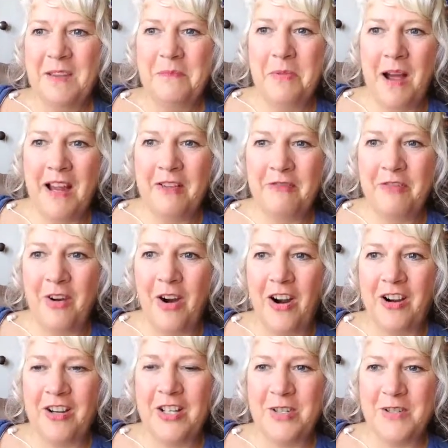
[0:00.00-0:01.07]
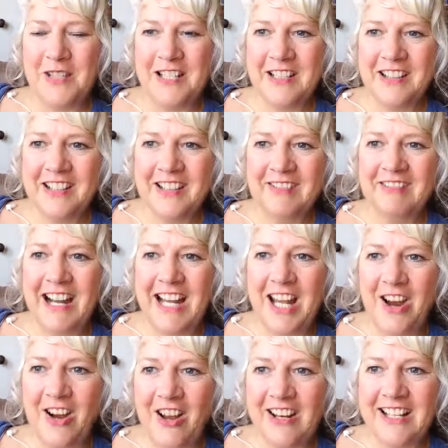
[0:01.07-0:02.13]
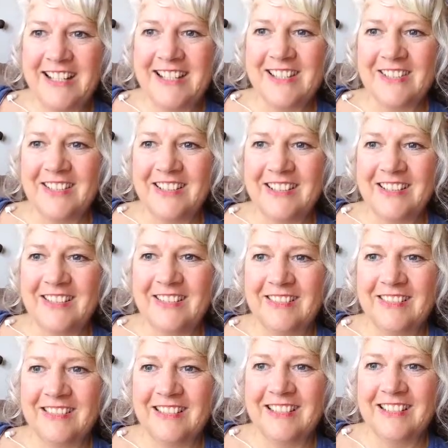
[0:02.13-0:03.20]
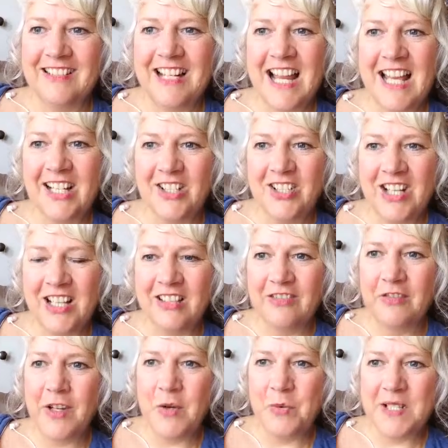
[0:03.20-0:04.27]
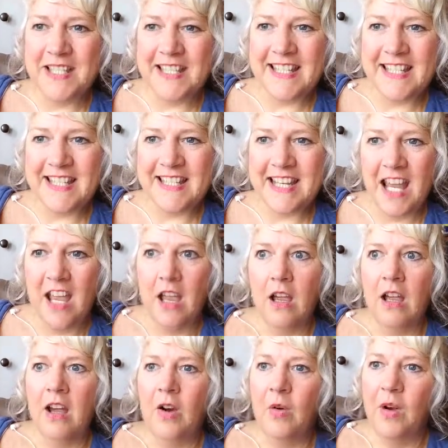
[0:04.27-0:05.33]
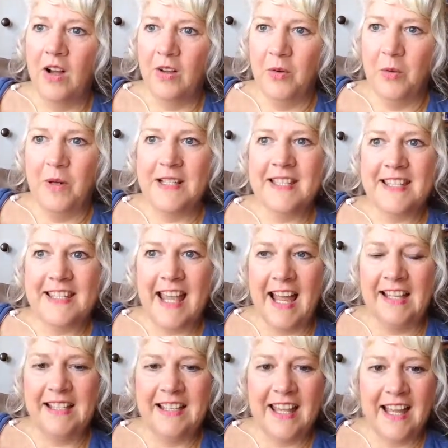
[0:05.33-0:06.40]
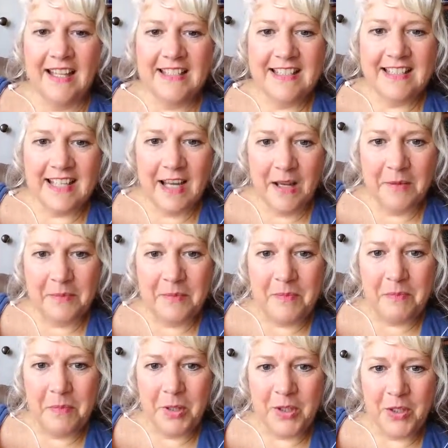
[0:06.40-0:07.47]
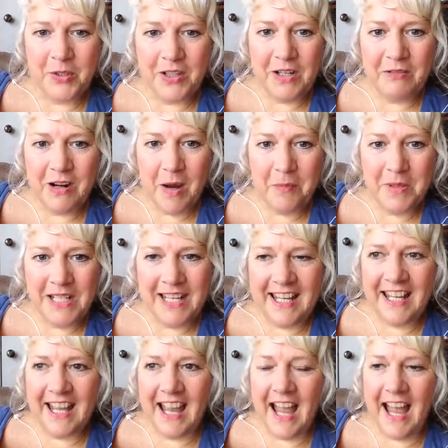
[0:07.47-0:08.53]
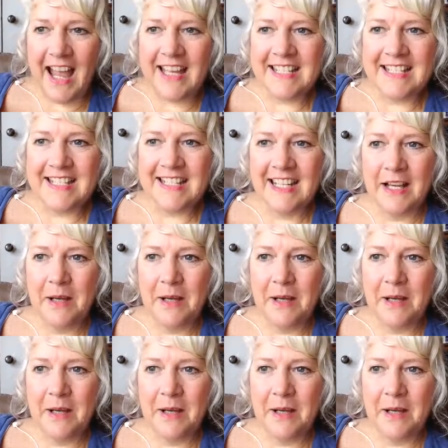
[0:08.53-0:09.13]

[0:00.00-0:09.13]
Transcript: by far using radionics or energetic frequencies. Well, once that mercury remedy had